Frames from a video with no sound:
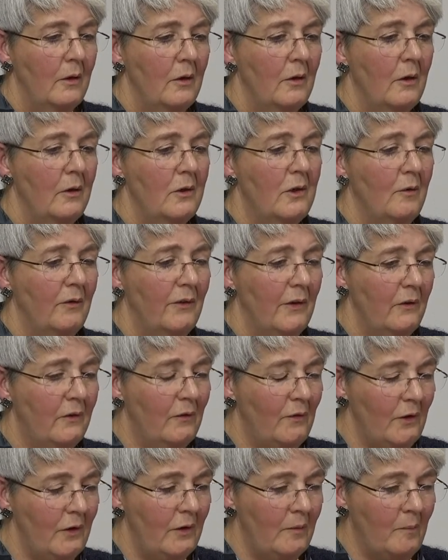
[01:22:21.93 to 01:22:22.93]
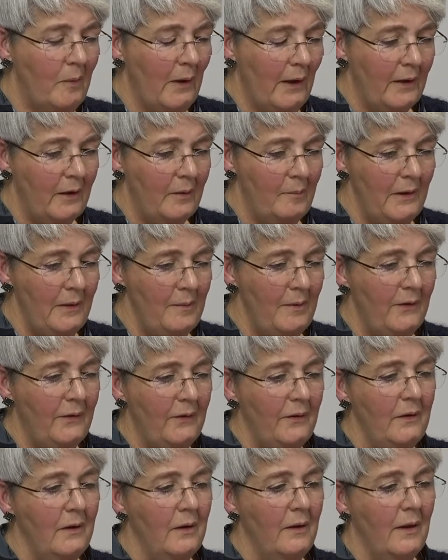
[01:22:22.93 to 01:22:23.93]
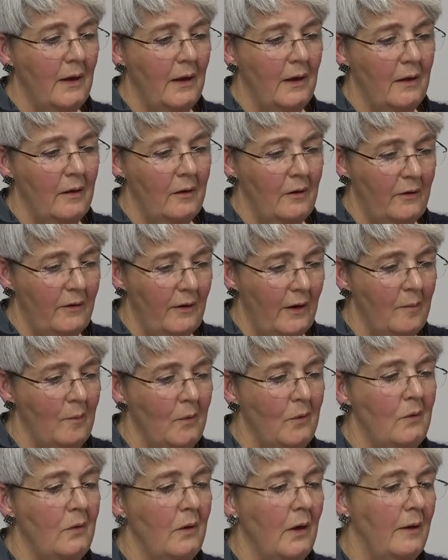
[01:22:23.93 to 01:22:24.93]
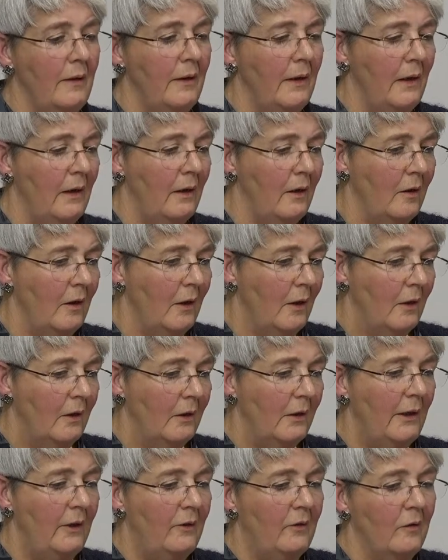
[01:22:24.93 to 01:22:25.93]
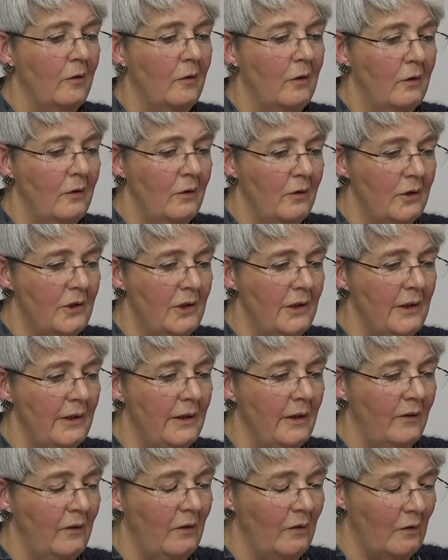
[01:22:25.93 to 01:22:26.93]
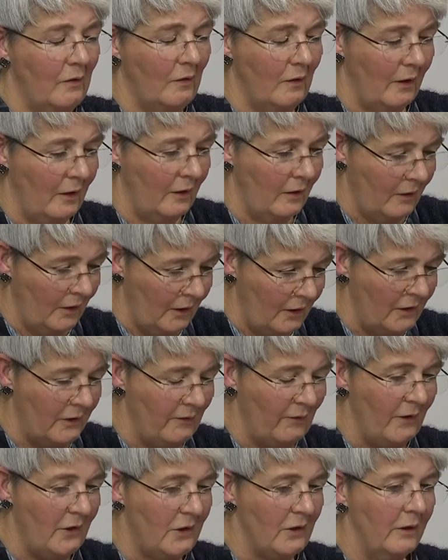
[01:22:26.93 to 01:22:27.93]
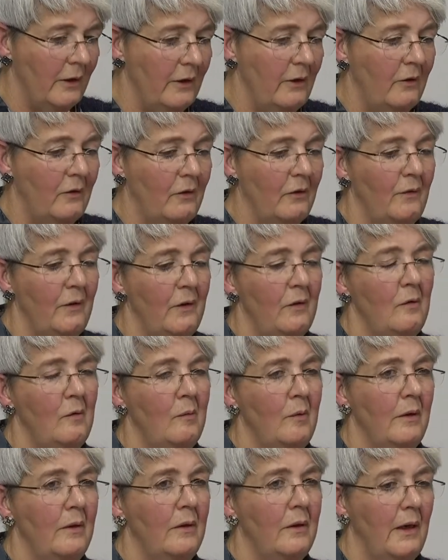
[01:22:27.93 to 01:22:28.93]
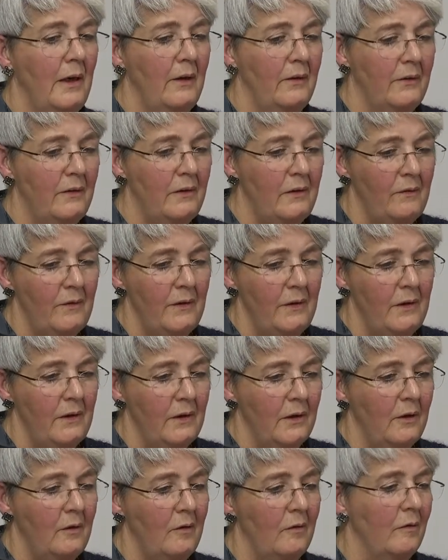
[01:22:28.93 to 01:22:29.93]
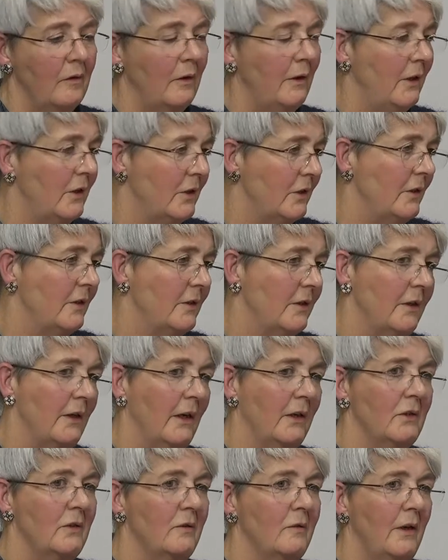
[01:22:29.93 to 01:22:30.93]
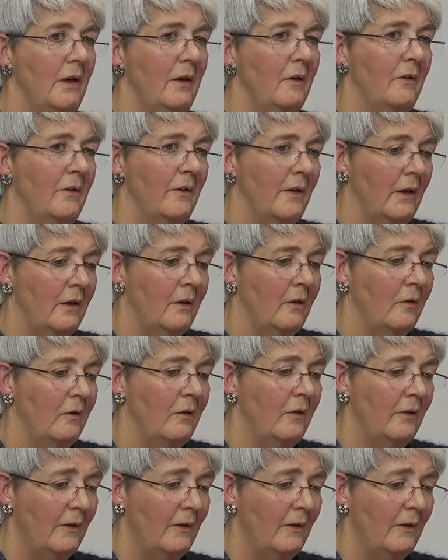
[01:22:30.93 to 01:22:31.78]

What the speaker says: She was interviewed by the BBC at that demo, and then later on she did an individual interview with STV in relation to the National Care Standards.